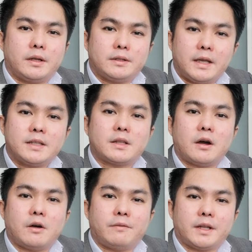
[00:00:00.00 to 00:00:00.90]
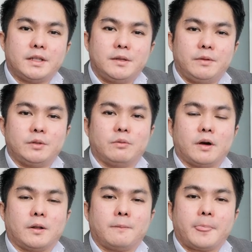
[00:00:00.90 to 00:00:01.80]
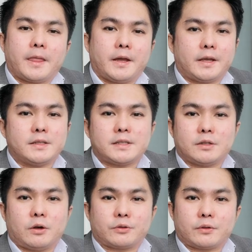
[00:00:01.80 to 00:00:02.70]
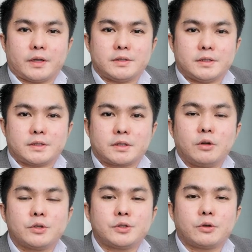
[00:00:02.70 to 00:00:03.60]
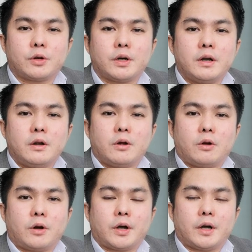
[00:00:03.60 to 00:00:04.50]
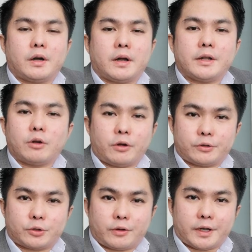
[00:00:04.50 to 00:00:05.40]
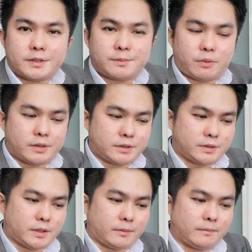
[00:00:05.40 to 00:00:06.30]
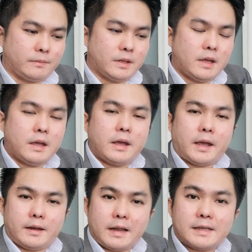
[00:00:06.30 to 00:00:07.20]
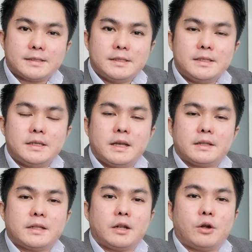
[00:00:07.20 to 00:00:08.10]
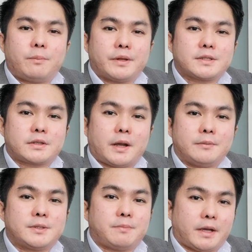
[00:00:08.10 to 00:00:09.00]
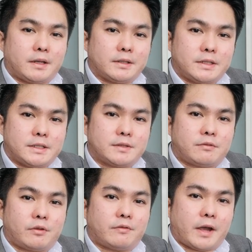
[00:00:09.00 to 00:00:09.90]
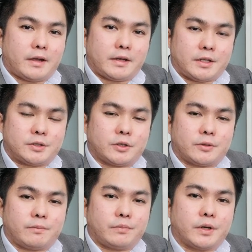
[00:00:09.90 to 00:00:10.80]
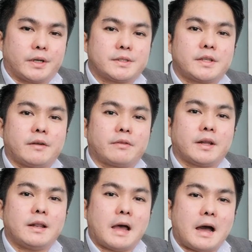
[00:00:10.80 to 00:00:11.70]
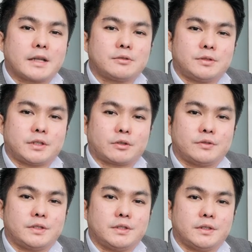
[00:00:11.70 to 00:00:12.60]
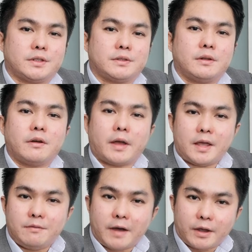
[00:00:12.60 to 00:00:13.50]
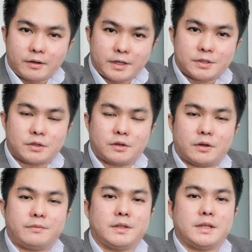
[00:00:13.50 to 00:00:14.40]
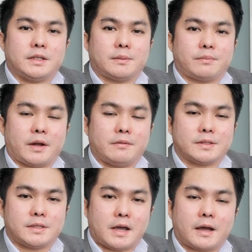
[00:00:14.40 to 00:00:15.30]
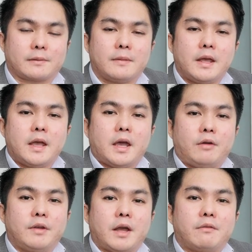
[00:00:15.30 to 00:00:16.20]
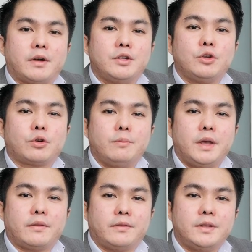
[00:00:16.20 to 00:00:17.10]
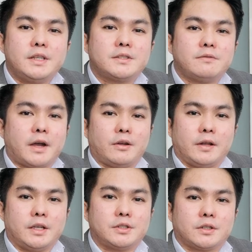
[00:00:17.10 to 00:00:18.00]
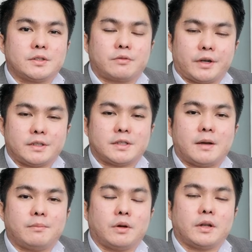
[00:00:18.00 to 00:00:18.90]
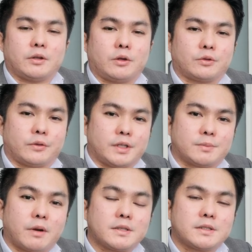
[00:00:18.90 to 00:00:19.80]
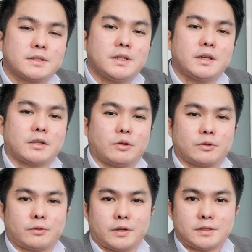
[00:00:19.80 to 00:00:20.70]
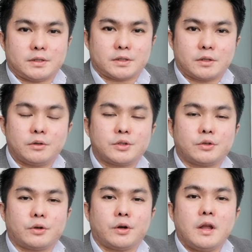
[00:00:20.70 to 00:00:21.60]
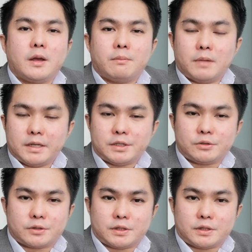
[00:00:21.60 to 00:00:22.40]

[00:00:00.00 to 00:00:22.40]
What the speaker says: data of an individual against unauthorized disclosure or unauthorized processing. And lastly, the law prescribes penalties for violation. There are several acts which are considered a violation of the Data Privacy Act. And whenever you commit these violations, for example, unauthorized processing, unauthorized disclosure, malicious